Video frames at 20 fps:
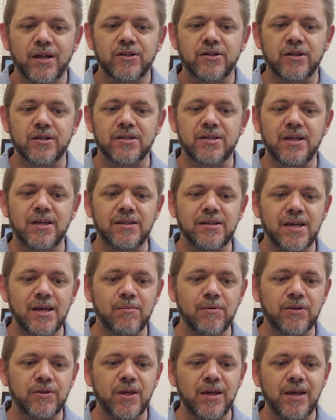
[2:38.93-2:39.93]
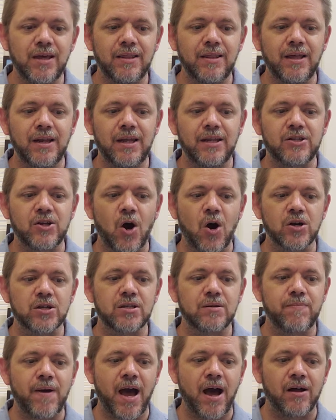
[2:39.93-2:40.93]
to send Timothy. And then he
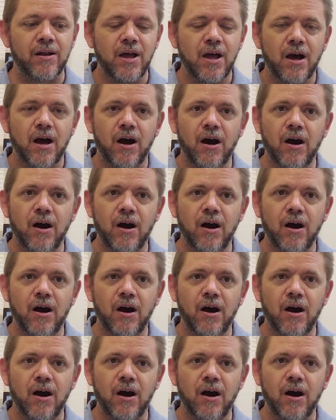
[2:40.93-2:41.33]
talks about